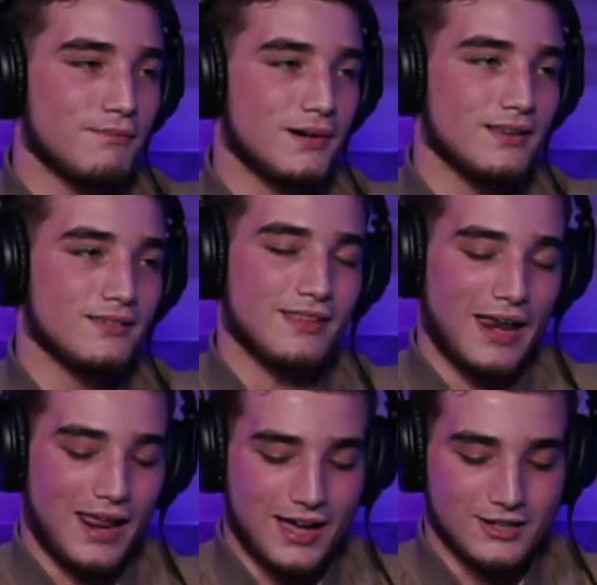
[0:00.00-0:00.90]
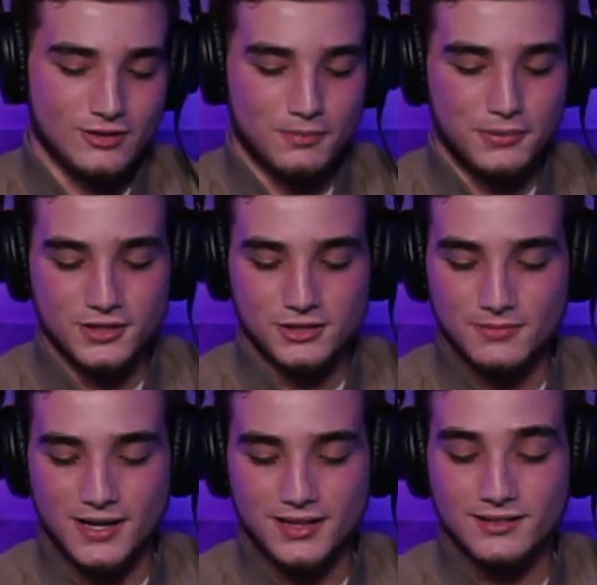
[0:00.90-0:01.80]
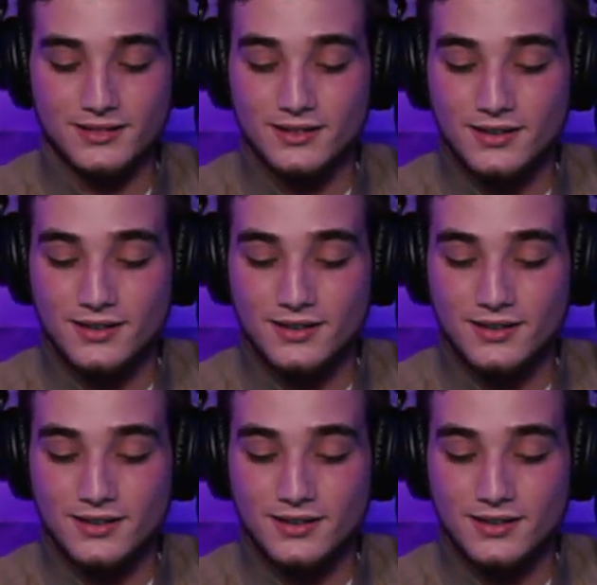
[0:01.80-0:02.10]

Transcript: but that extra push, man,